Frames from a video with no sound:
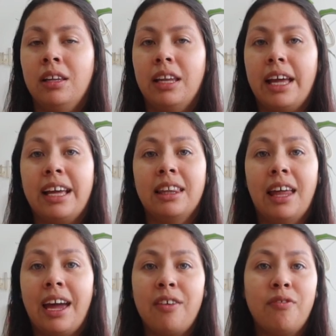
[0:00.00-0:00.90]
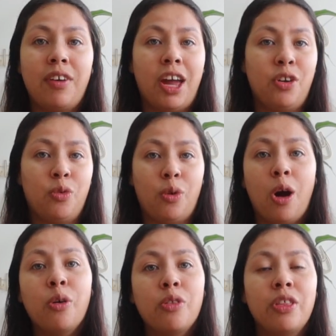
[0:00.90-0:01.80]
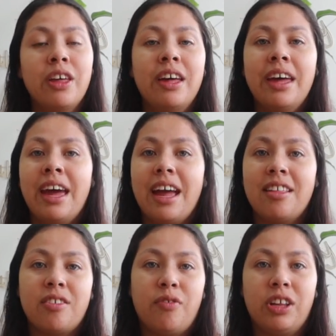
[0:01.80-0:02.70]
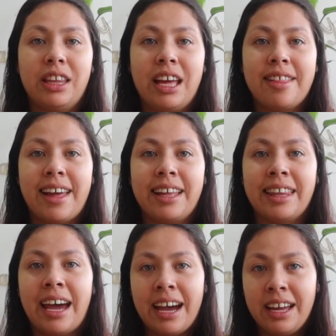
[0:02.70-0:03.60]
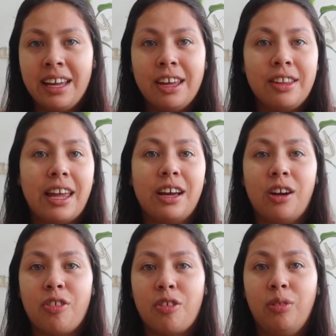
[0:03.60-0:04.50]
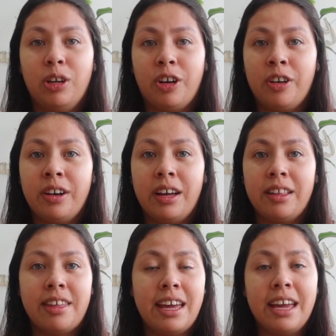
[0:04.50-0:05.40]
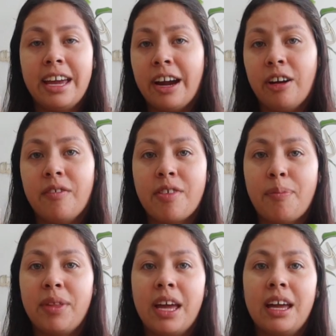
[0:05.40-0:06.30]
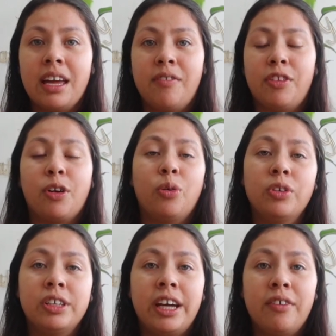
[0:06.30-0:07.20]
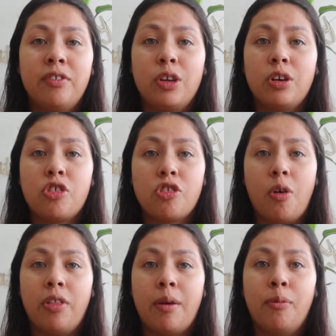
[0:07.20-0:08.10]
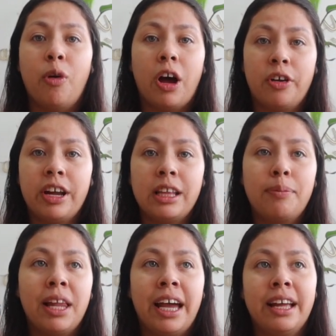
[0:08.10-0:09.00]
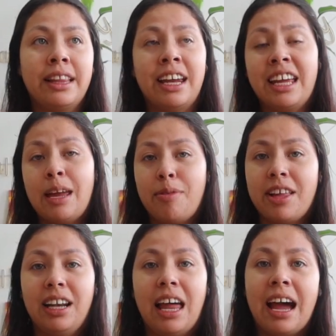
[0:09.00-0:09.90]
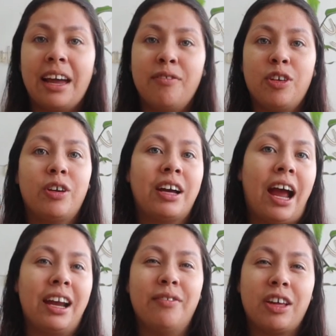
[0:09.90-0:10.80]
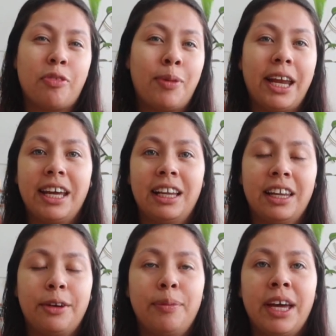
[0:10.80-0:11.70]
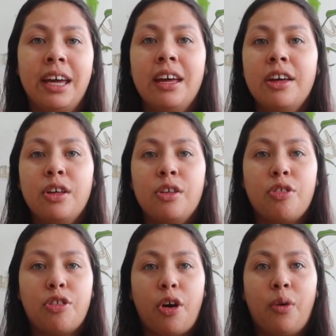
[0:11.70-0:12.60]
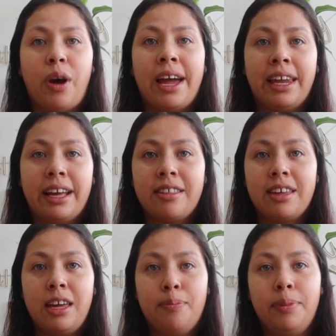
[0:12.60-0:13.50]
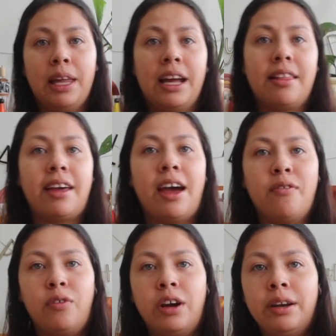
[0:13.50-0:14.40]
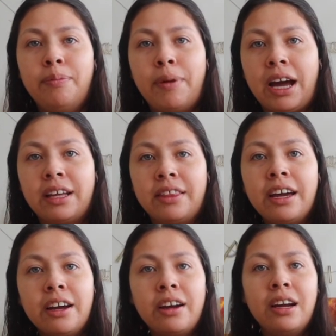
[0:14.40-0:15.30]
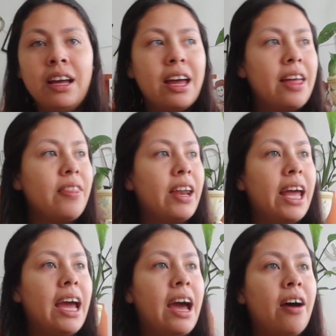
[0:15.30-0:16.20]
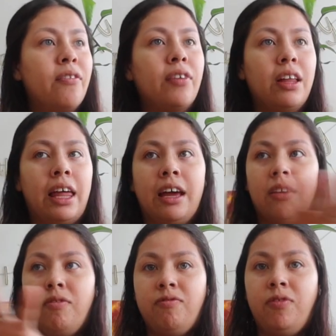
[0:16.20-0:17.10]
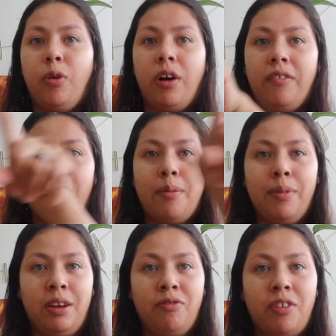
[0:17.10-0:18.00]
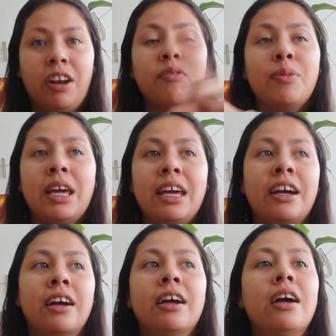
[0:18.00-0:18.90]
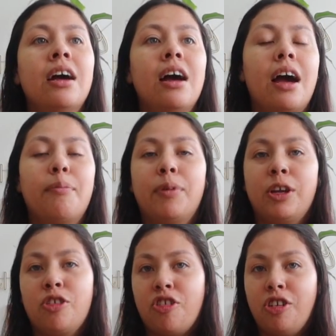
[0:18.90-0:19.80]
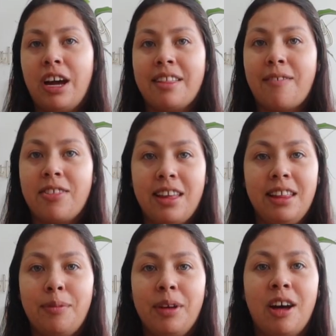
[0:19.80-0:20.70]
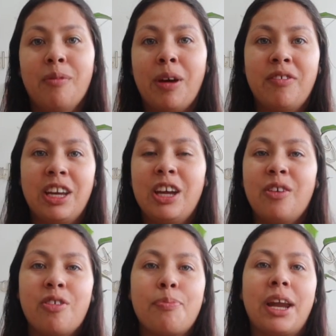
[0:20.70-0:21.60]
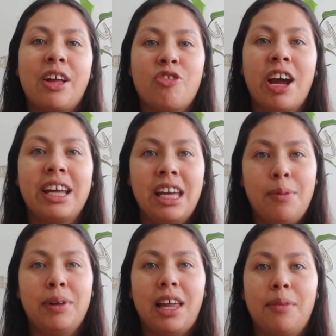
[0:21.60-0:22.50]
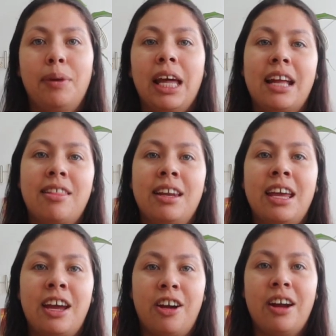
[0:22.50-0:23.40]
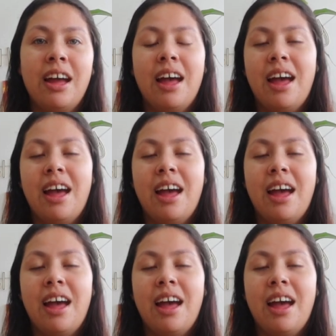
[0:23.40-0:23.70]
like life and growth and different things like that. They could also learn taking care of something. If they're old enough, you could show them watering the plant, that it keeps it alive. You could kind of explain it a little bit. So I like to keep plants. I have one back there, and then I have like 4 of them in front of me here. I'm pretty sure you guys have seen them in all my videos, but I try to keep a lot of plants in here.